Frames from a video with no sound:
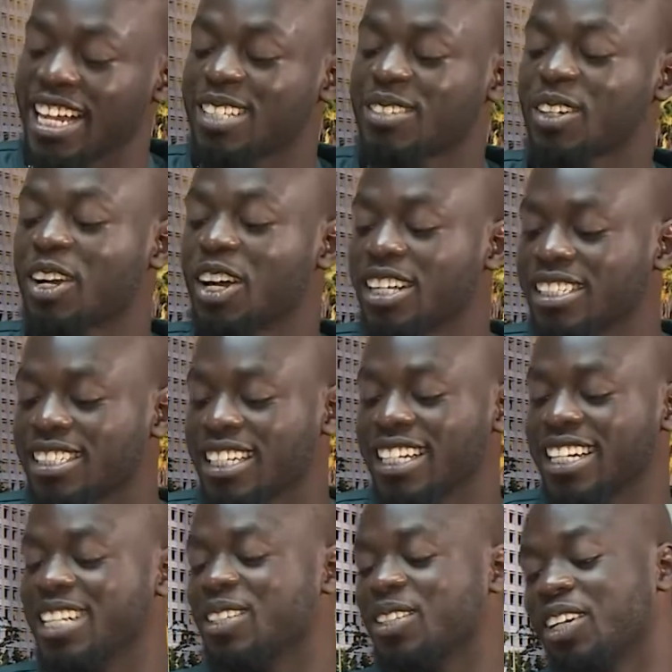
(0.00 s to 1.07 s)
because
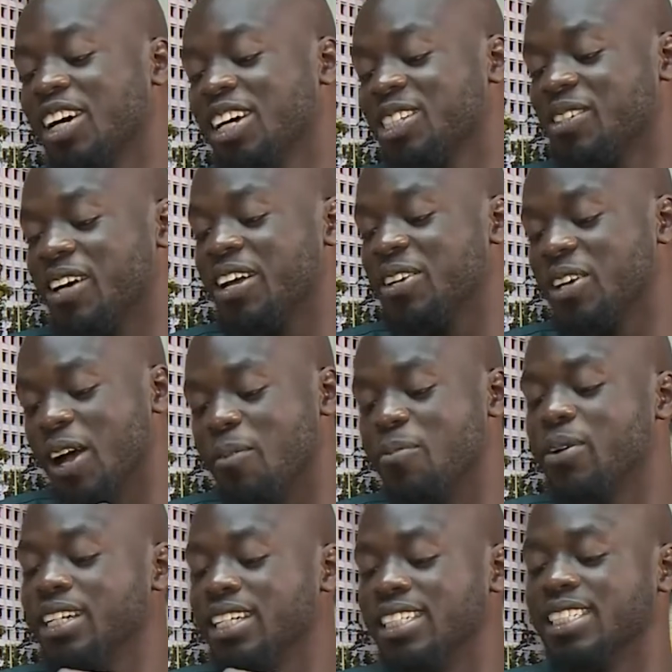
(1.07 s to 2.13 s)
you've
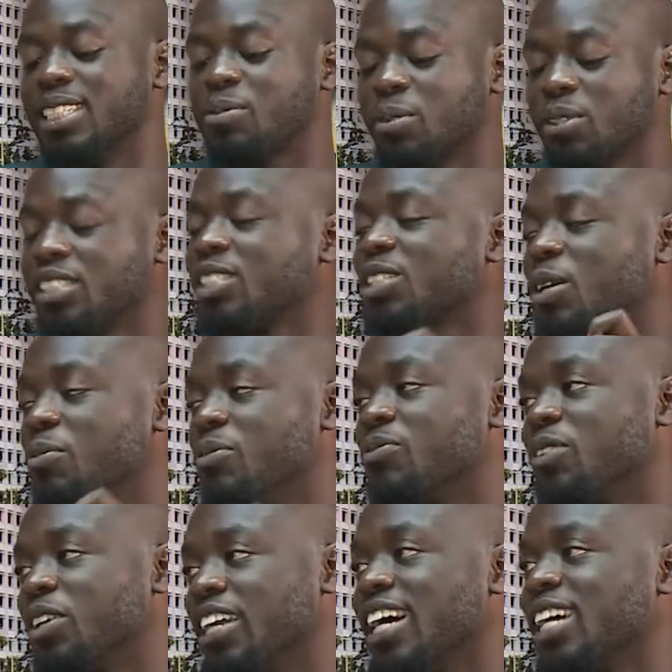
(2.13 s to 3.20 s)
been in this position
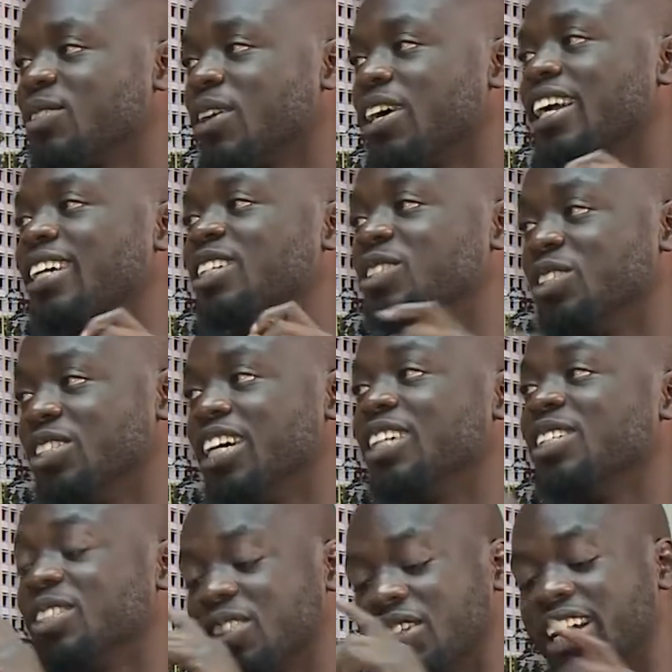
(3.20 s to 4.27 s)
before. That's why
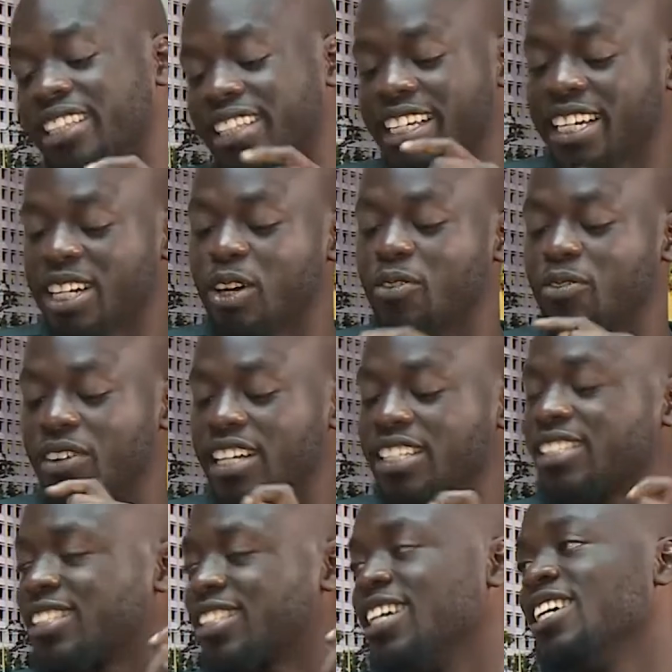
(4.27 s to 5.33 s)
you're taking
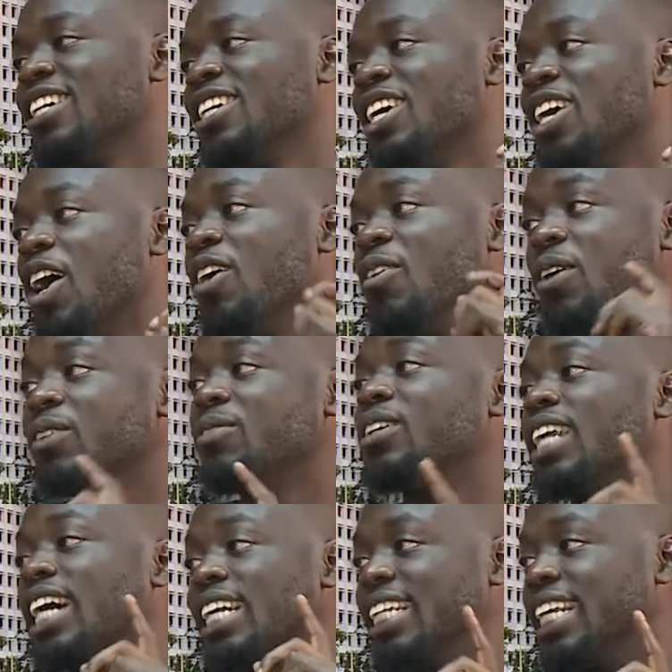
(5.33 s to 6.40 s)
offense.
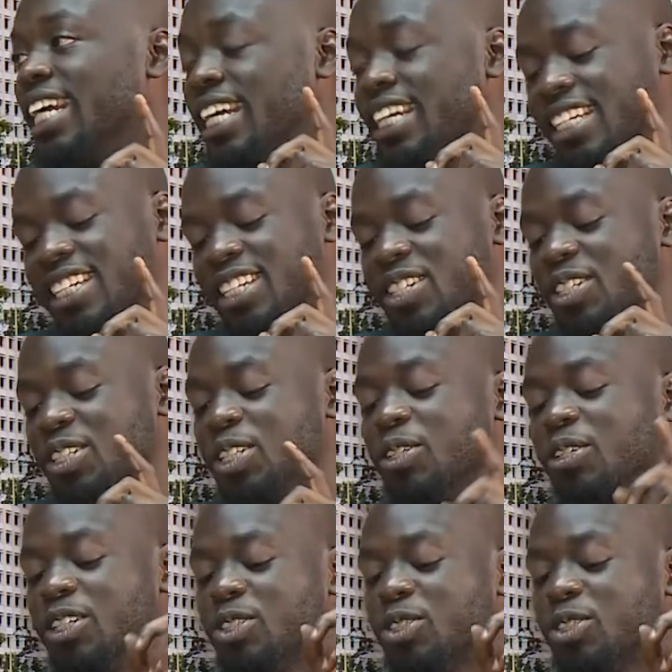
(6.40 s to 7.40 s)
You're